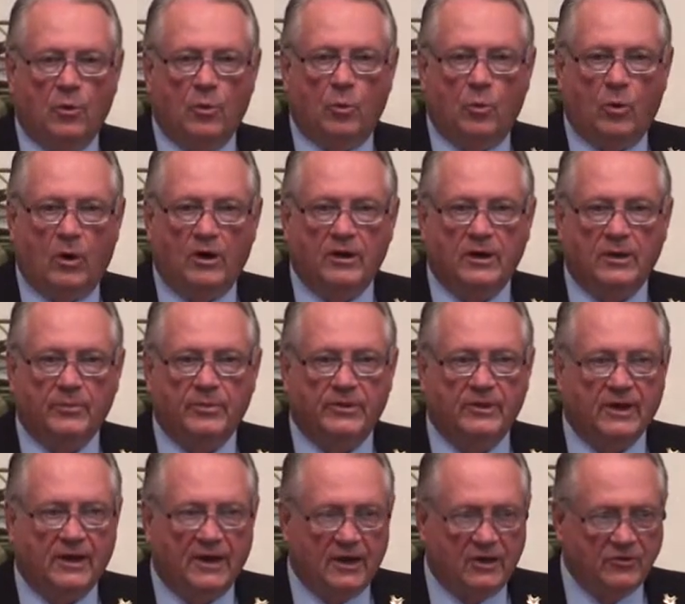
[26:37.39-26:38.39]
wound up in
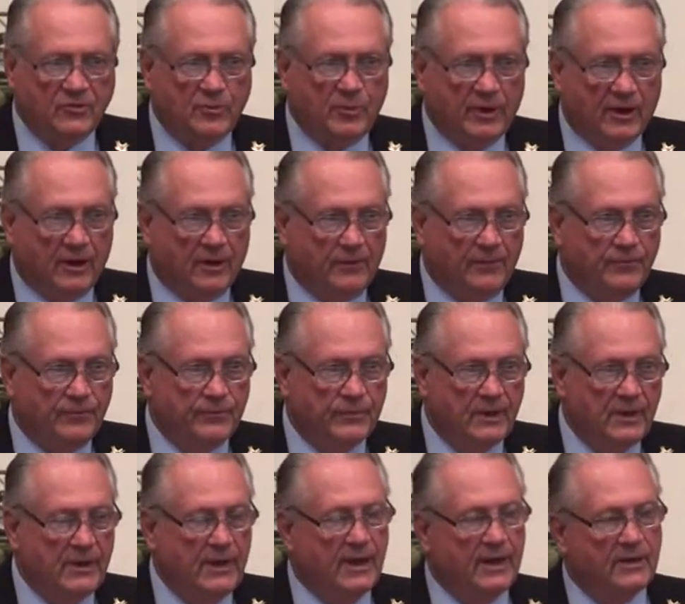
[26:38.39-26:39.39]
the hospital.
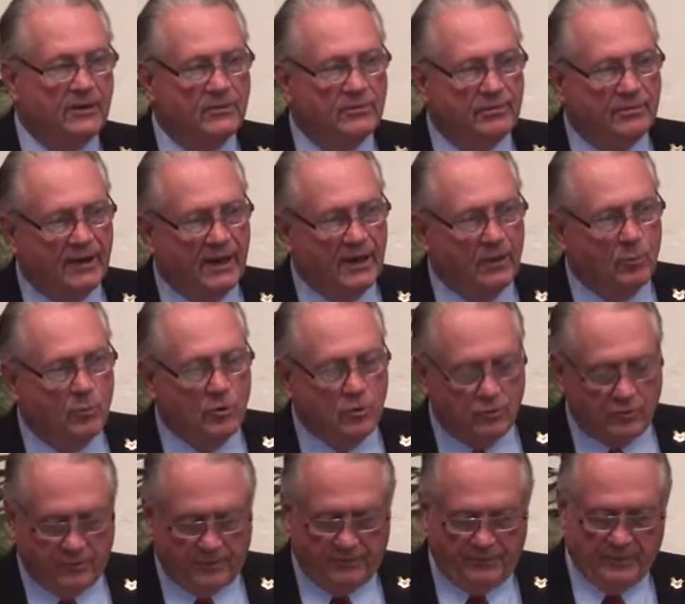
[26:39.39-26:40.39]
He had a leg
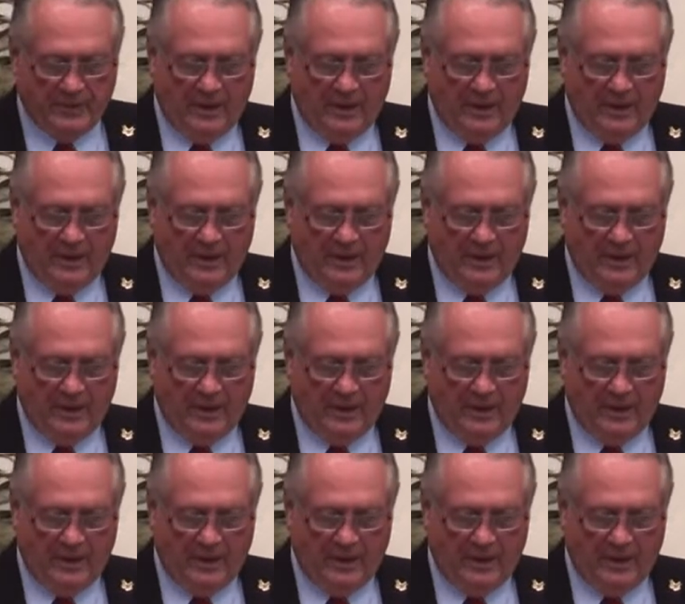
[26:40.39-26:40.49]
wound.